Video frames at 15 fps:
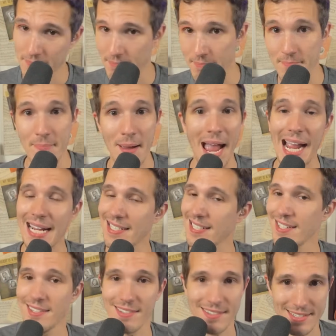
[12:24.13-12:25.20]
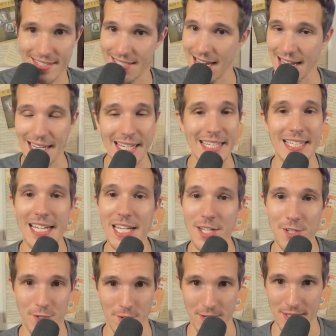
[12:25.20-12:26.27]
back to tending to
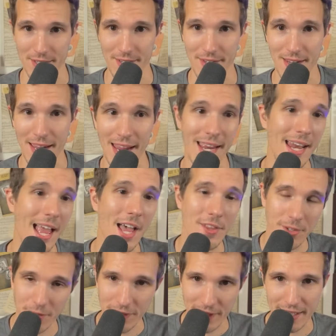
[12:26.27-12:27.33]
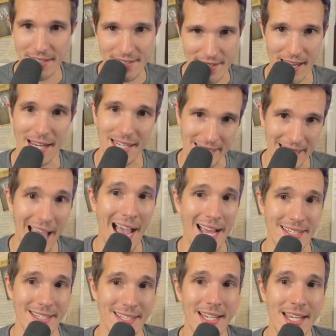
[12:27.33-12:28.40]
injuries and other things like
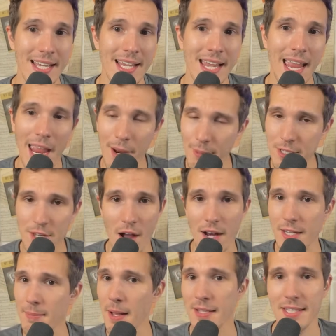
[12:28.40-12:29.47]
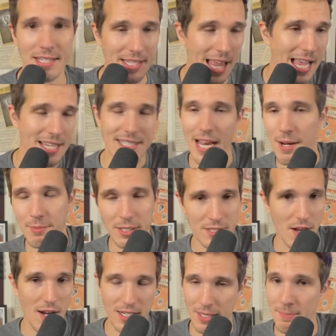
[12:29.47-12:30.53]
that. And we talked about this last time we
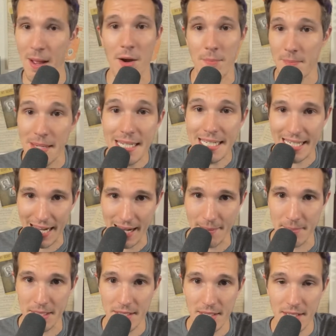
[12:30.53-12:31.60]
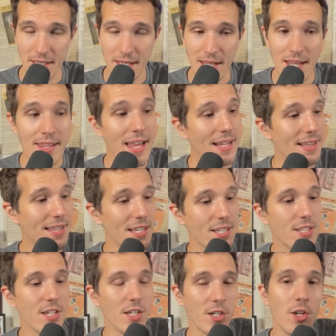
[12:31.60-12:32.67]
talked about minicamp, that this
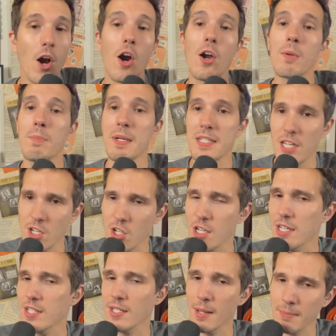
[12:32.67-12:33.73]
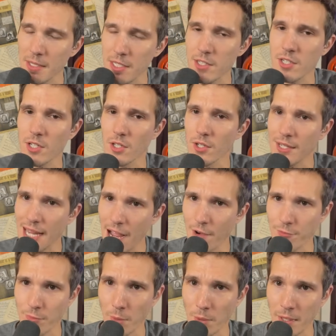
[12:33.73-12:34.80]
guard position is something to look out
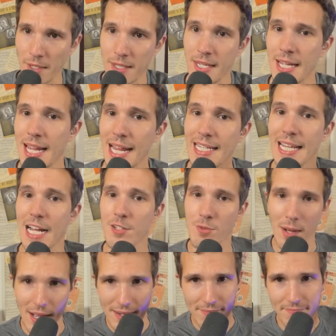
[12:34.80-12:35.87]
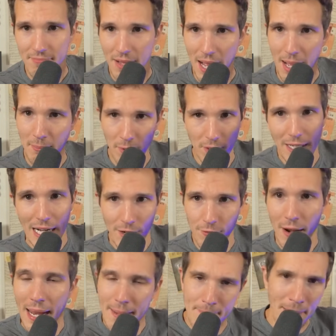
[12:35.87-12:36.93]
for. And that's why I'm looking at
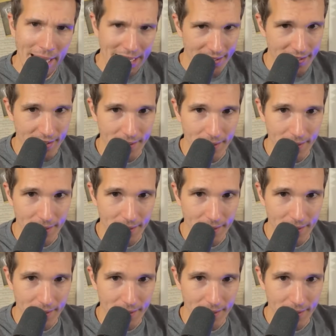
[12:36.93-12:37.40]
Ryan Bates,